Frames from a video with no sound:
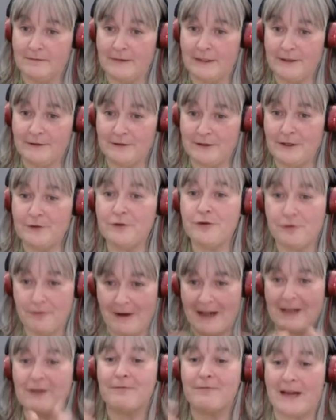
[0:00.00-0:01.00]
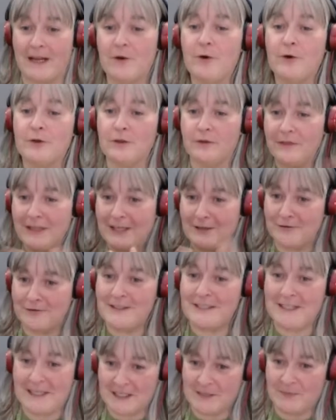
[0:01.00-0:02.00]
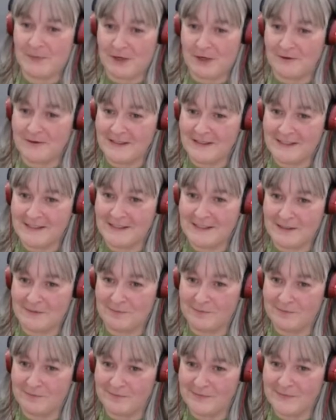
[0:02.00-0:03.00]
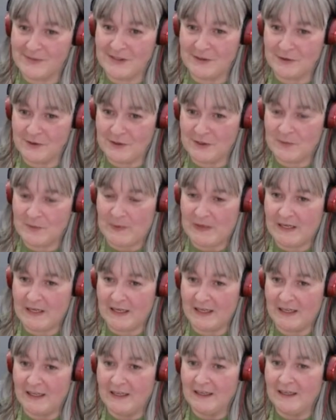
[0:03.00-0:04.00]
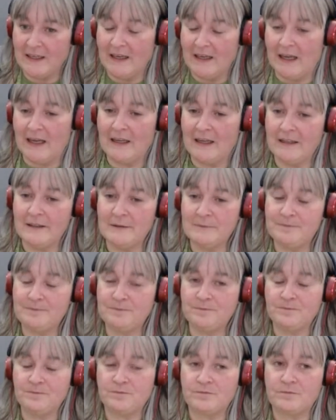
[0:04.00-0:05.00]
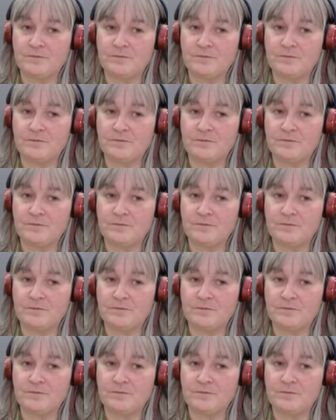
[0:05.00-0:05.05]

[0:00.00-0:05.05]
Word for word: a, a track record of literacy experiences, so to speak. Um,